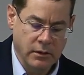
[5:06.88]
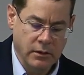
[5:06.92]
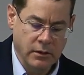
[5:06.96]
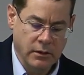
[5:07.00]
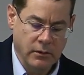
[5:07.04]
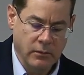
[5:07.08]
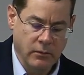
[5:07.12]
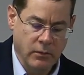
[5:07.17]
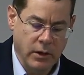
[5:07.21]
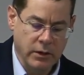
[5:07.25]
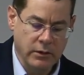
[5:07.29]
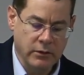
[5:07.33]

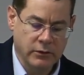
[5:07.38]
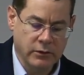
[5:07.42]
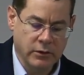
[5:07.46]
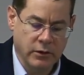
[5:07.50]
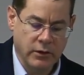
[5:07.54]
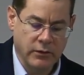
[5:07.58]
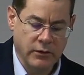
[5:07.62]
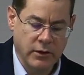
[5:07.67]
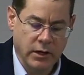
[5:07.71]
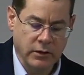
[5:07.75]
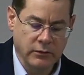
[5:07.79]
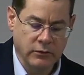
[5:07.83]
While you're turning
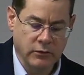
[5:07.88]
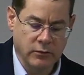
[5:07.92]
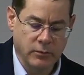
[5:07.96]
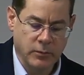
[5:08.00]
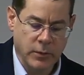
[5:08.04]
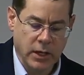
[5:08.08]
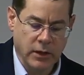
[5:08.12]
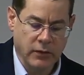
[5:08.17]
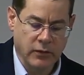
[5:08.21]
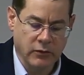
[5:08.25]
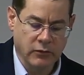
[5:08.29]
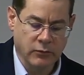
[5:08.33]
there, I'll just
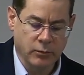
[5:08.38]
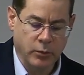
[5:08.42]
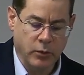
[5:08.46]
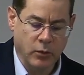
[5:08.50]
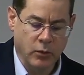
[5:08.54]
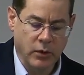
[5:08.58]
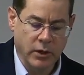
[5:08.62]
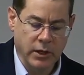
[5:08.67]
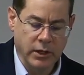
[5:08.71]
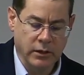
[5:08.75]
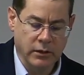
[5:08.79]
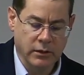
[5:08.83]
make this
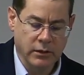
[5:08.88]
point.